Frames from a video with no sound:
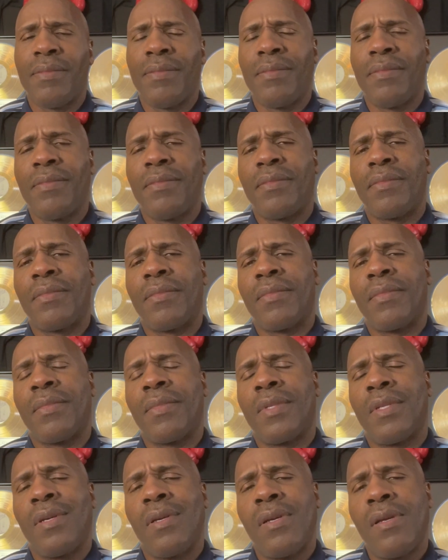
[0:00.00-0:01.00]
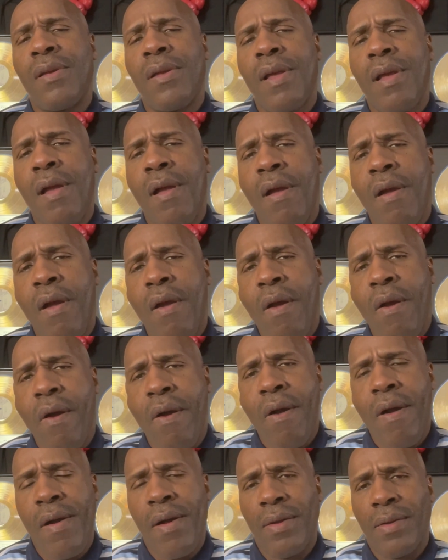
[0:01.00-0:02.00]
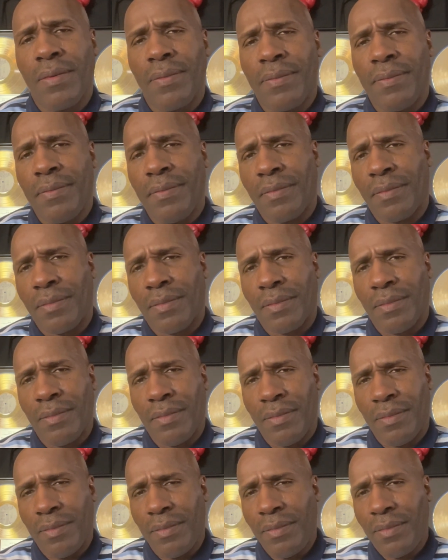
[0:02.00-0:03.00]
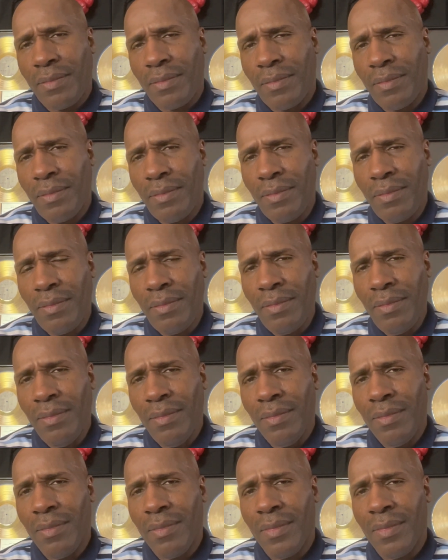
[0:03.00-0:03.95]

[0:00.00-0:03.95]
Nobody speaks.